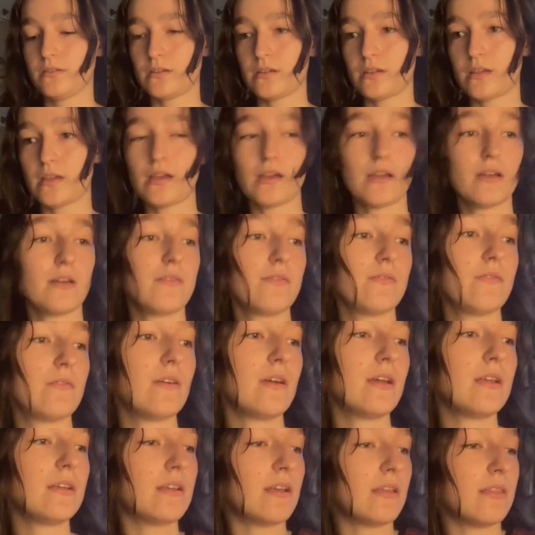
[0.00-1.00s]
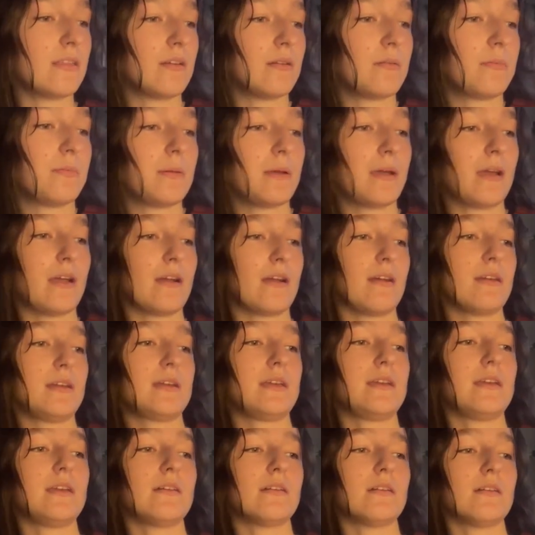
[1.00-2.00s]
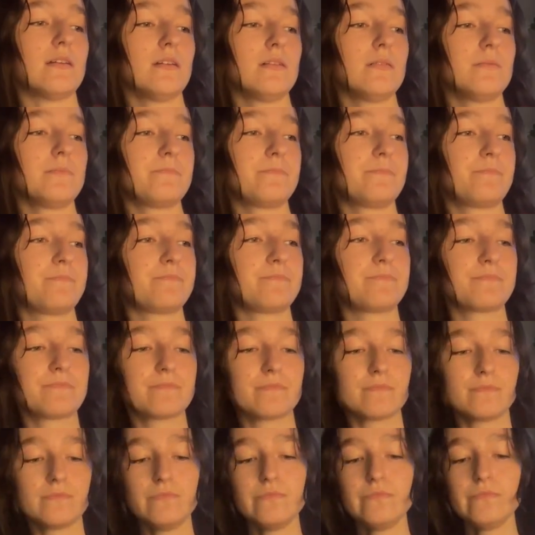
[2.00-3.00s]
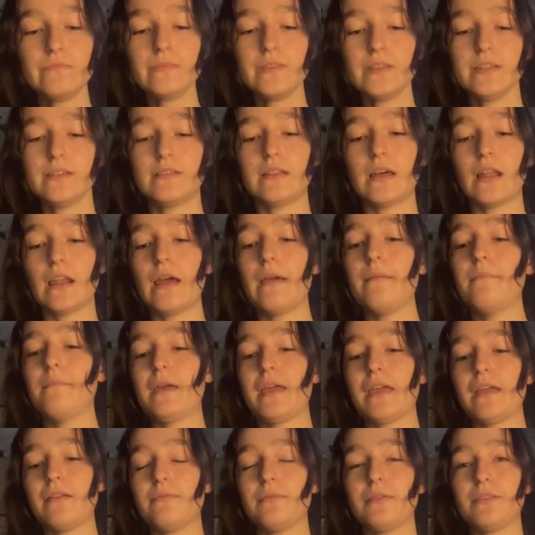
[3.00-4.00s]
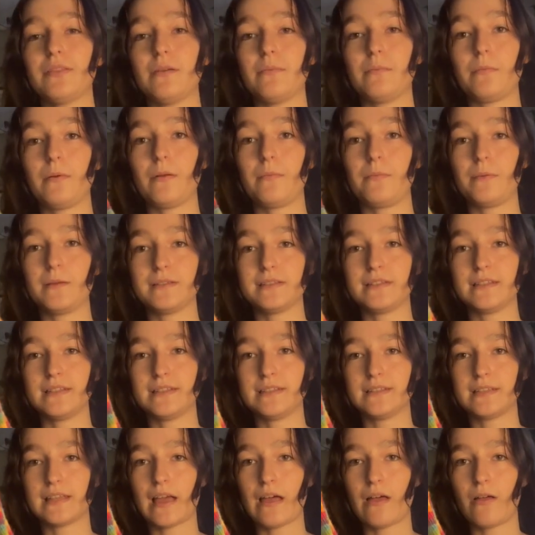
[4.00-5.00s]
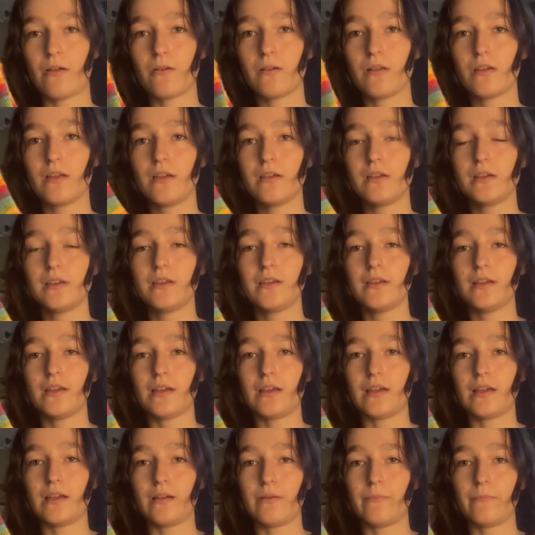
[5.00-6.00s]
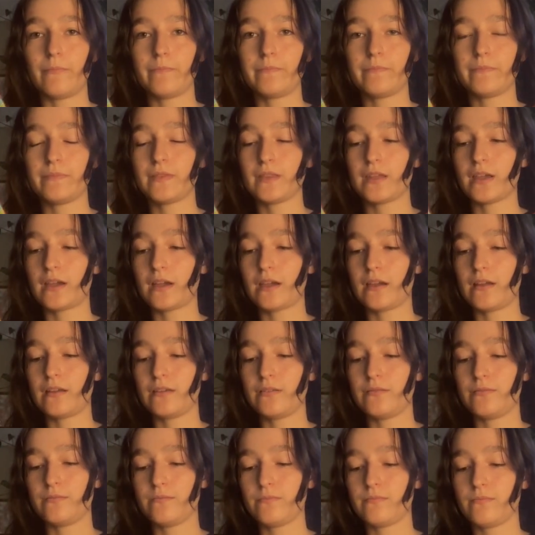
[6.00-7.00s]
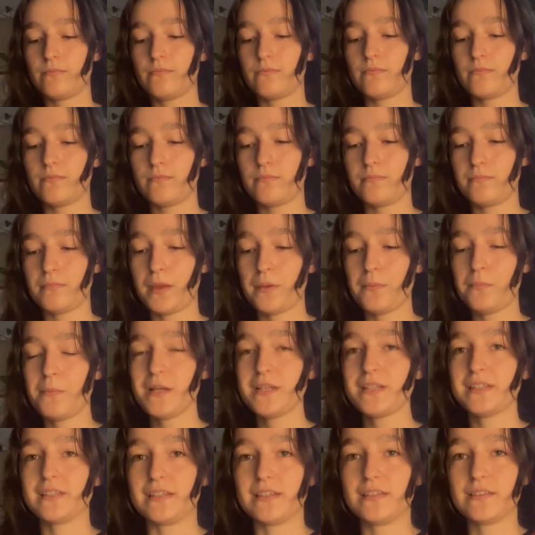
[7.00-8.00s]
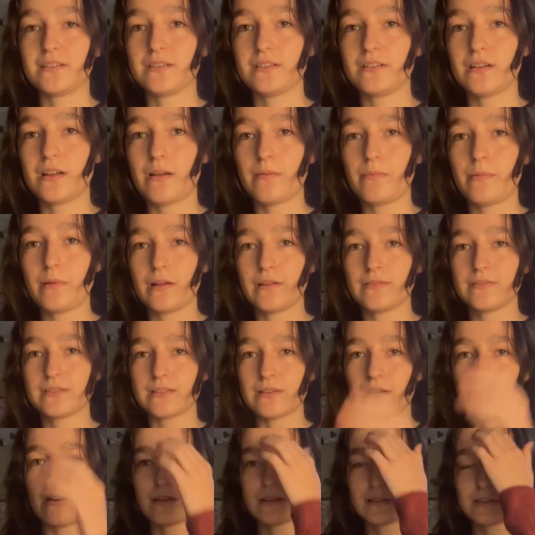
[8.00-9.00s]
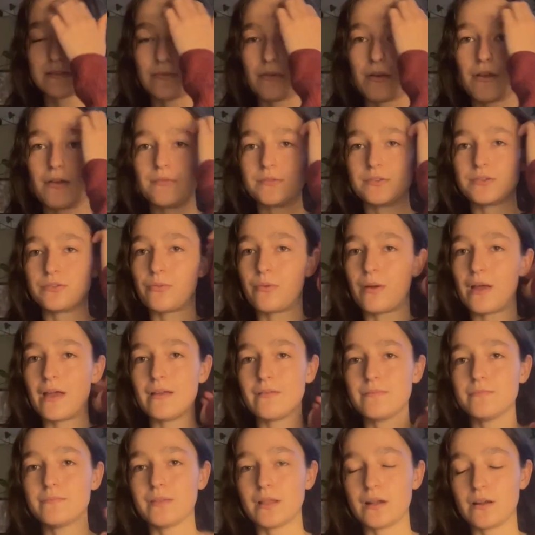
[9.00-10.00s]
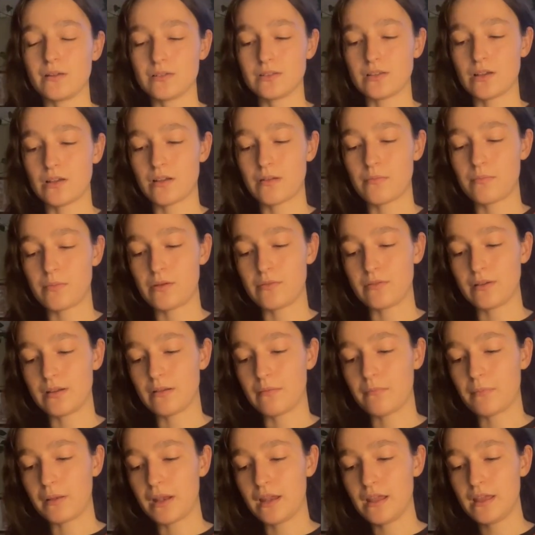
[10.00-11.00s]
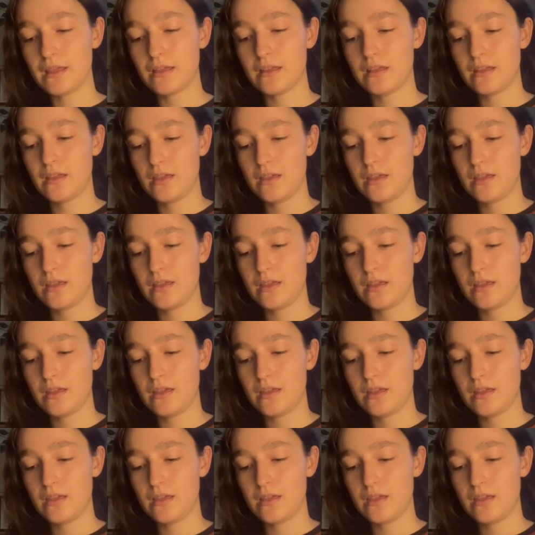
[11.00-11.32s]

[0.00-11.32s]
I have another pair here that I made with the purpose to sell. I made my sister a pair of socks while I was away that I'll talk about in a minute.